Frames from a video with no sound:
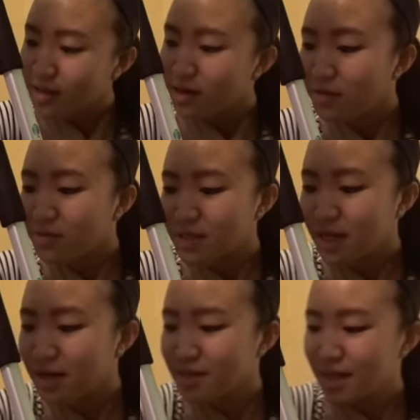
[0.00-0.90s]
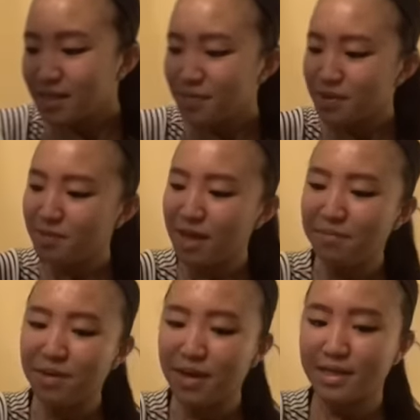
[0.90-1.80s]
No, the tongue's not supposed to be that
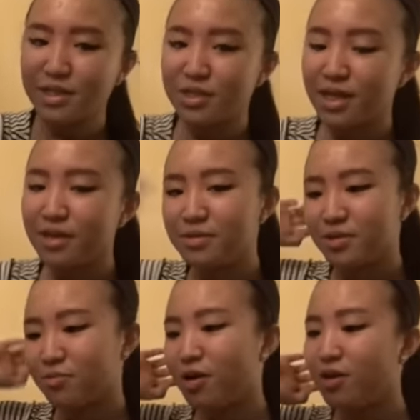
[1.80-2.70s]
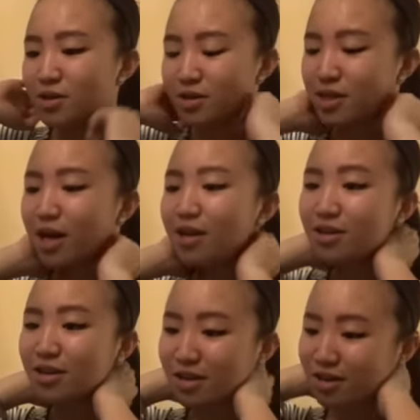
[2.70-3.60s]
big. It's just I used the wrong
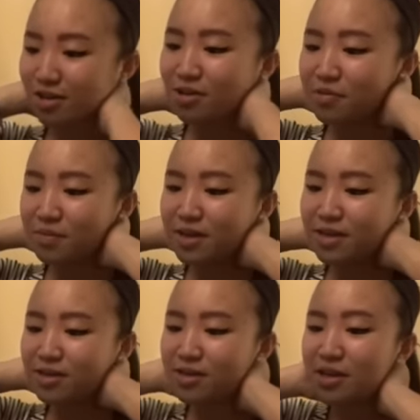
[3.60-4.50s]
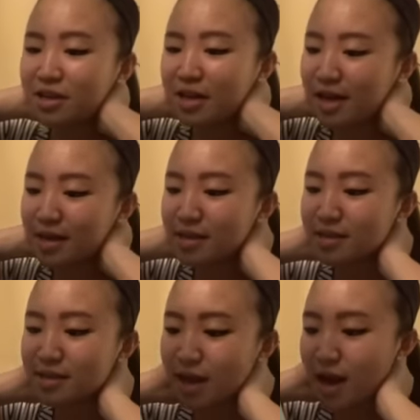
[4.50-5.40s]
color. Oh my
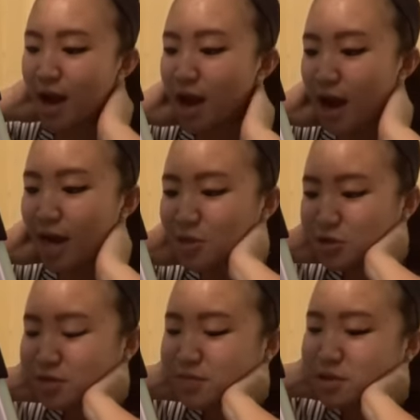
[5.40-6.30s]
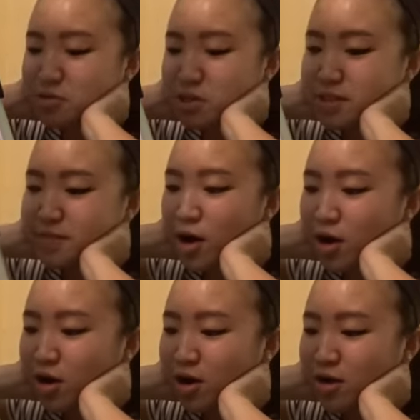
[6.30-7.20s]
goodness, I drew him so
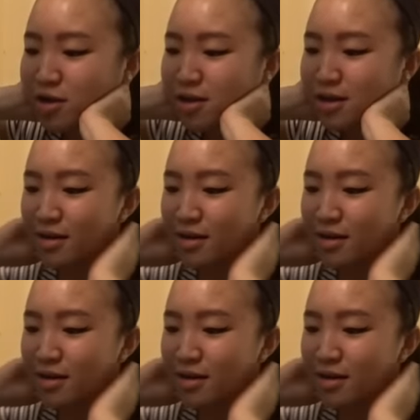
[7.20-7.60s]
small.